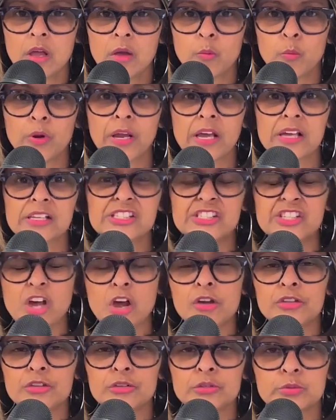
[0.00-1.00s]
when I
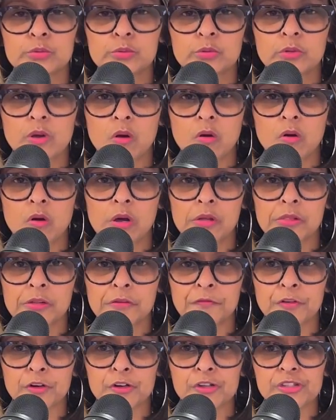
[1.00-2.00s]
saw you go on
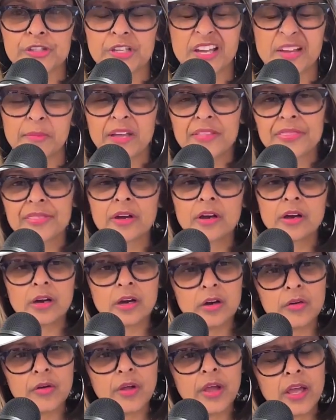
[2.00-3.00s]
the first time, I
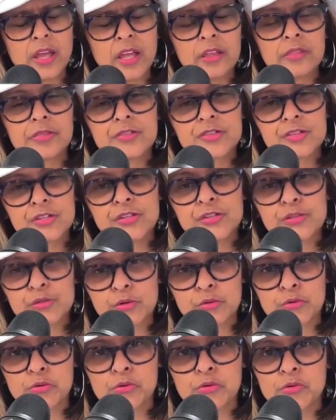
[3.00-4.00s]
thought, okay, this is
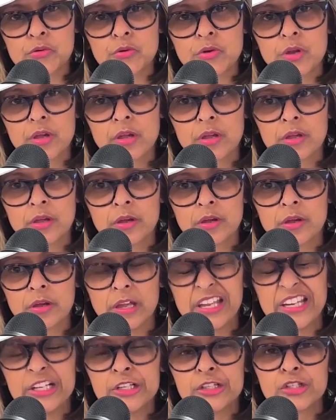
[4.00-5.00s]
cool.
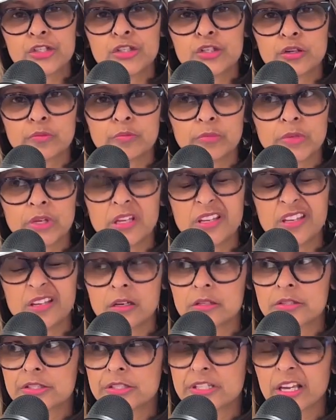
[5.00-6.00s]
And it took me
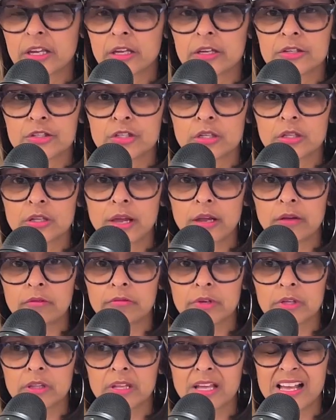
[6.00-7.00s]
a second to like
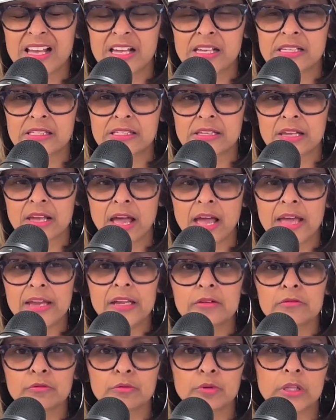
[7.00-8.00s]
realize, I
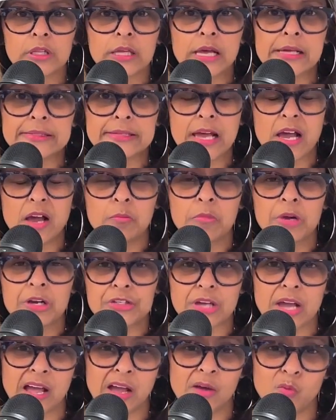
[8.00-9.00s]
didn't realize how
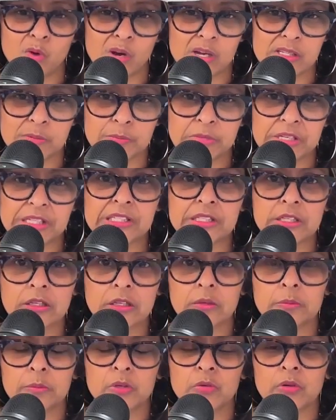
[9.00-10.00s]
much I was missing
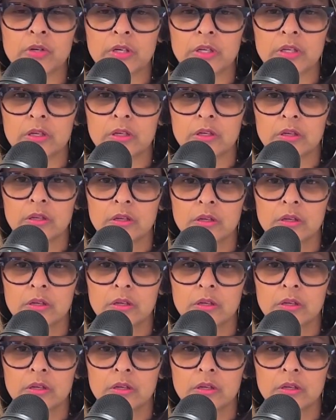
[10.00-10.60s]
community.